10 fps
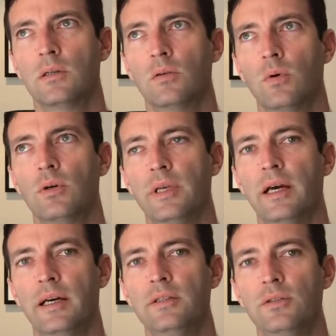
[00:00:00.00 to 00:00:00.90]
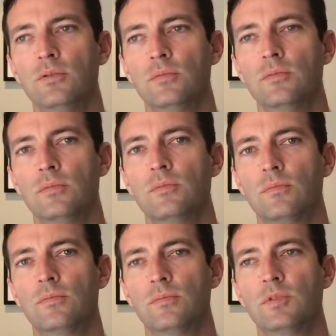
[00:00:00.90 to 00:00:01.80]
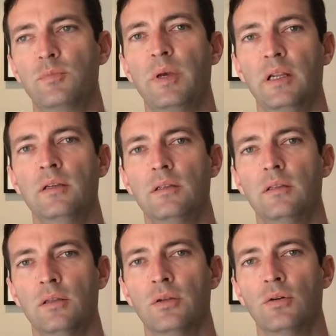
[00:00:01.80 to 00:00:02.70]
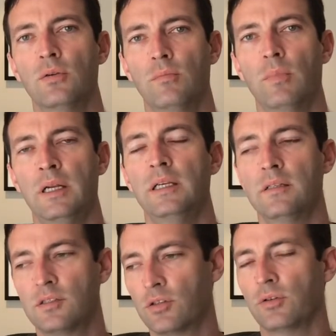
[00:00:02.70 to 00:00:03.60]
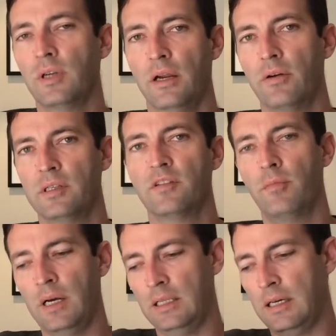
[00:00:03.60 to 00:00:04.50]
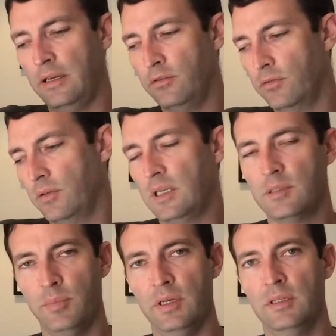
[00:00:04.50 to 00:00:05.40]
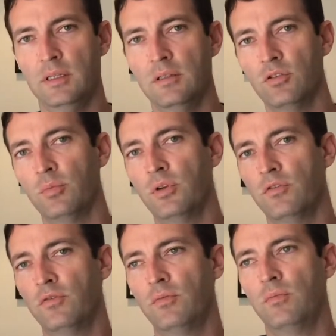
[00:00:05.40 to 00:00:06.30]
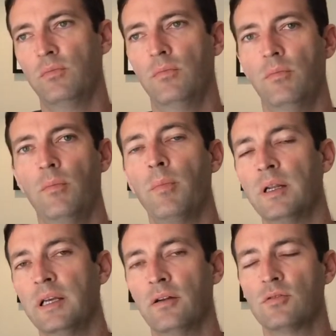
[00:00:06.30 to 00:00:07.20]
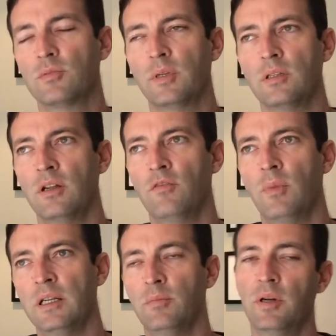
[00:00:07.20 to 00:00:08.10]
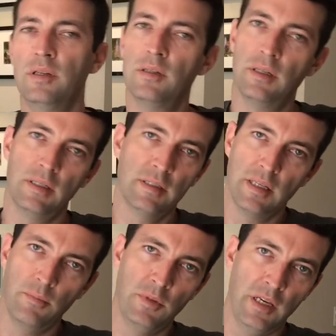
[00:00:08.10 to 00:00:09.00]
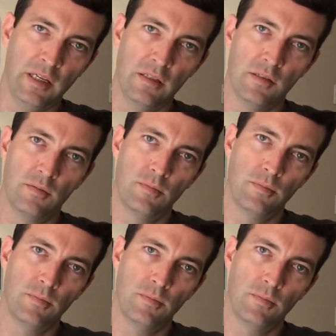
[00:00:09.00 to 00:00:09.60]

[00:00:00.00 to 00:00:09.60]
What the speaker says: Well, yeah, I do spend little money in certain areas of my life. I spend a little bit of money. I don't spend a lot of money, but same thing as